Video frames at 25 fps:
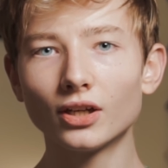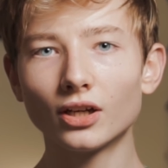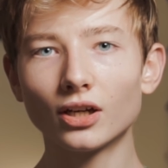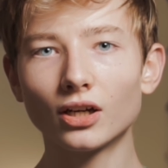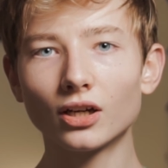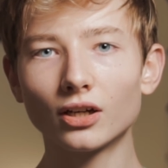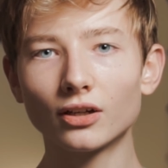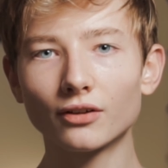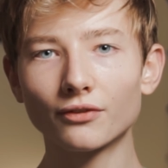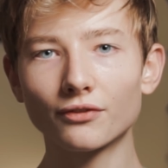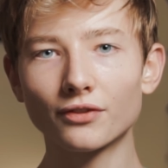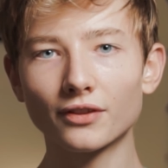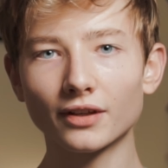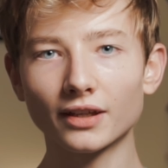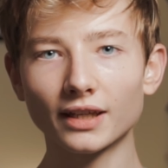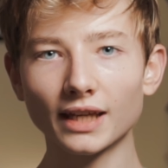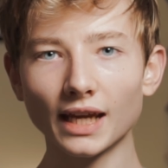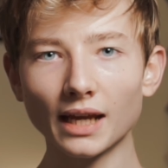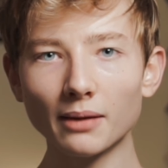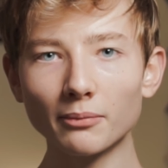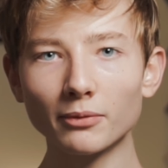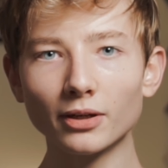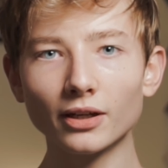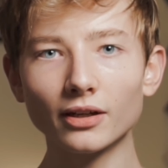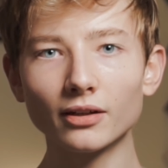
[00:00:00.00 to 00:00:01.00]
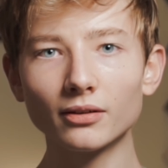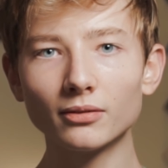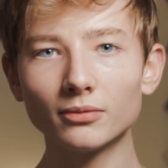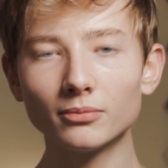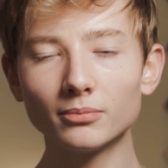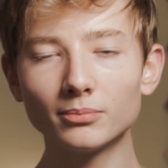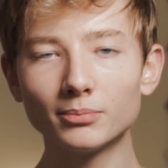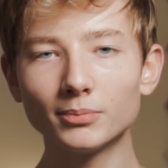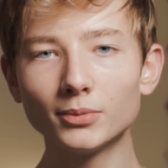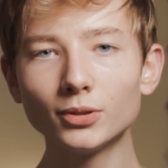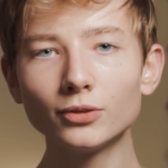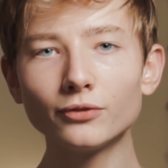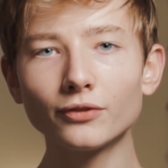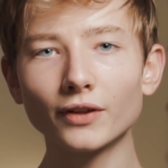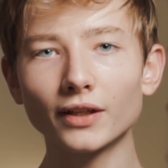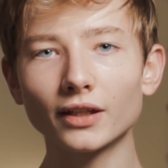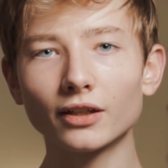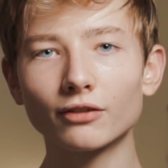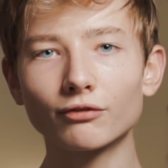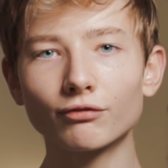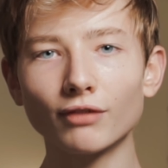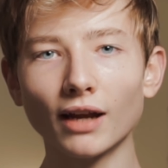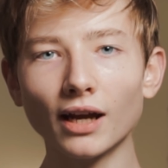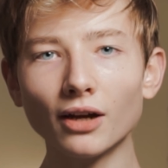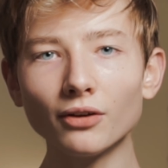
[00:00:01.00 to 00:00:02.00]
of the camera moving
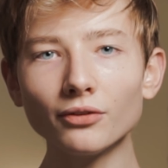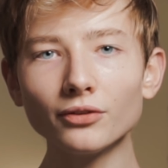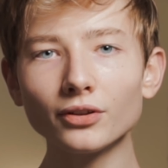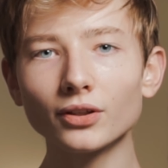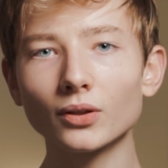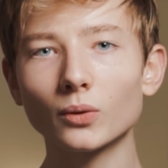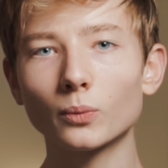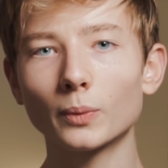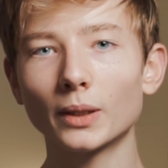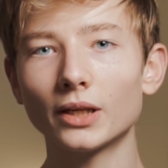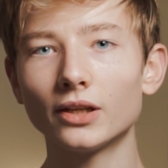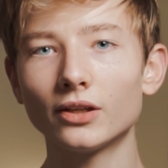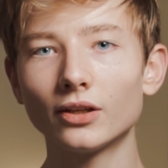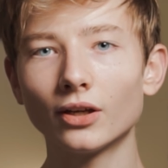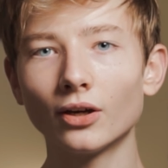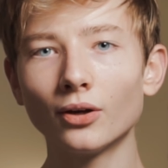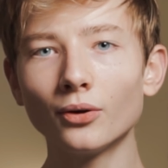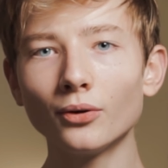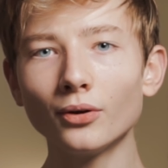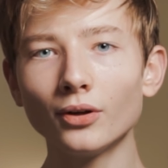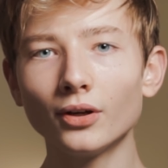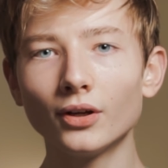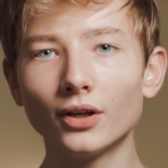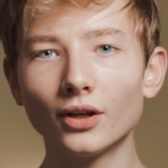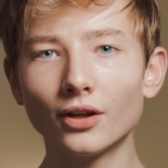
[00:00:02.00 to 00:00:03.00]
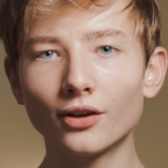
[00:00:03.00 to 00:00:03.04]
around a window,